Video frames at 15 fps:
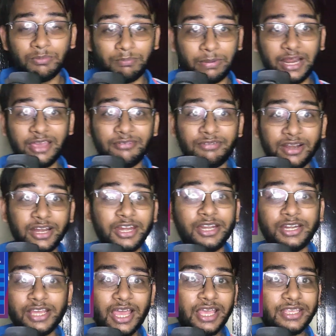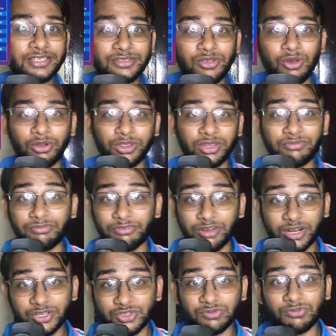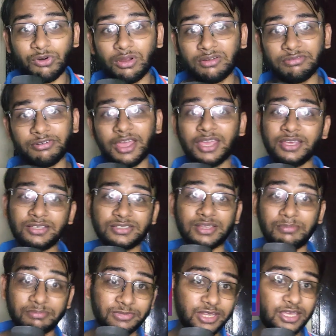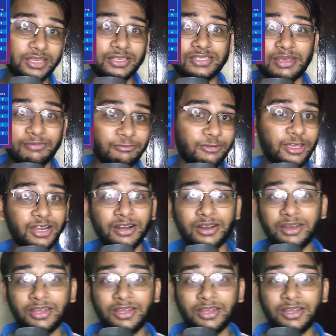play when India is on the verge of qualifying. Something somewhere